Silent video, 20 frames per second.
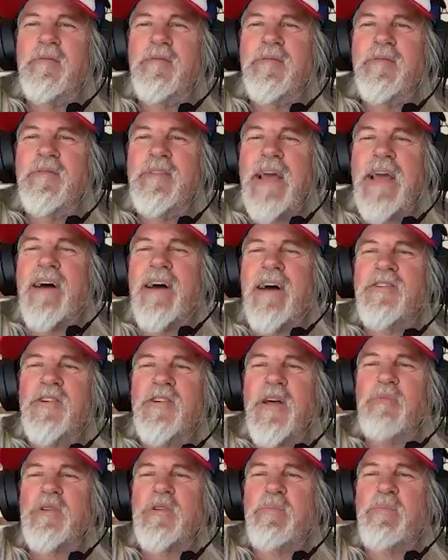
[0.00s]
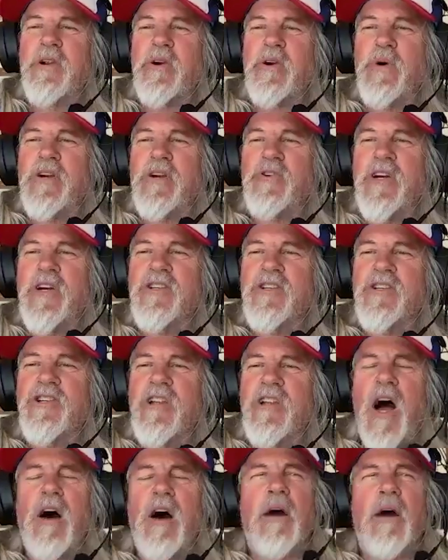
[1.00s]
Yeah. So that was a pretty quick transition.
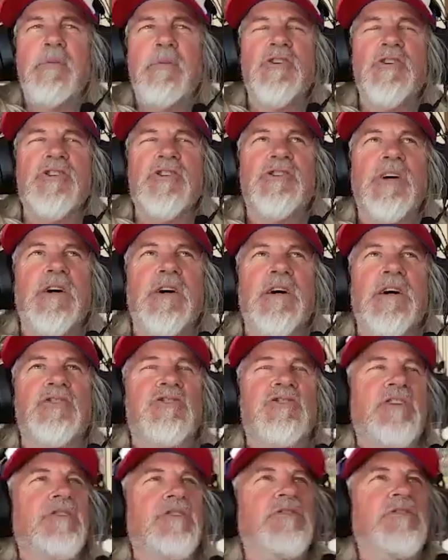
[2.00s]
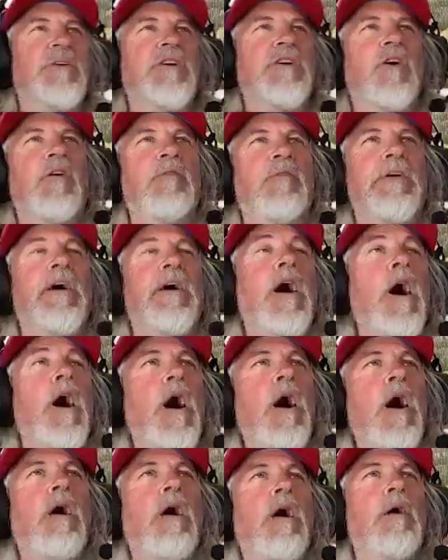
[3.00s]
Oh, let me just start during COVID.
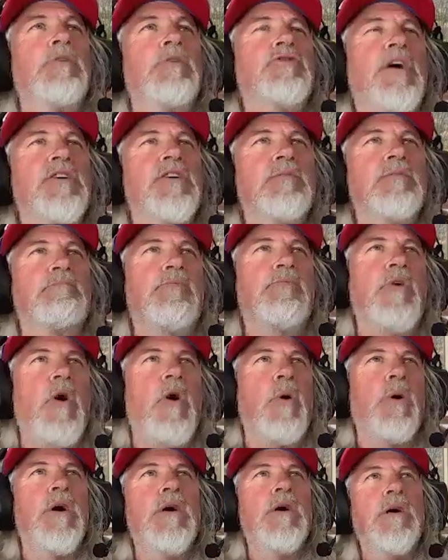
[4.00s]
Oh, let me try some pro.